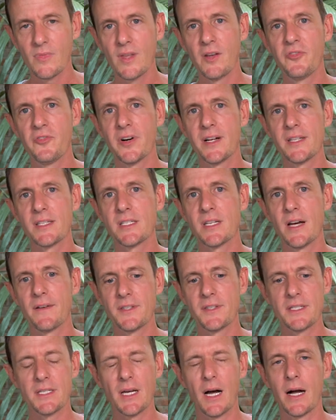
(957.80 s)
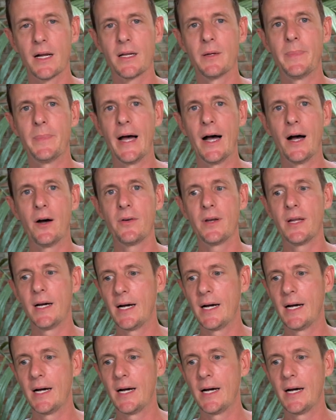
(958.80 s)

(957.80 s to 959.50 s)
Fun stuff to talk about.